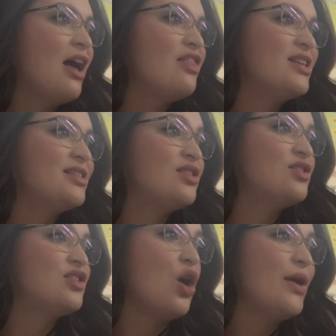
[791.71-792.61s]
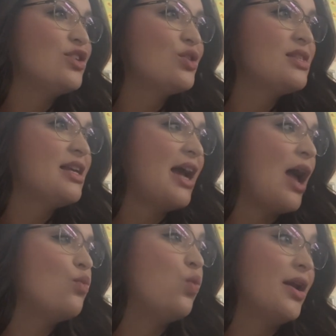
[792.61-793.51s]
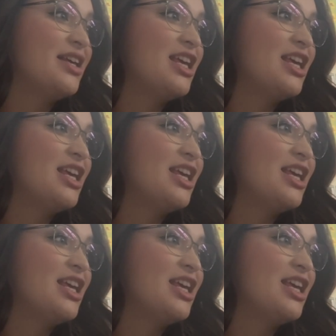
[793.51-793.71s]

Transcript: this is so interesting, I want to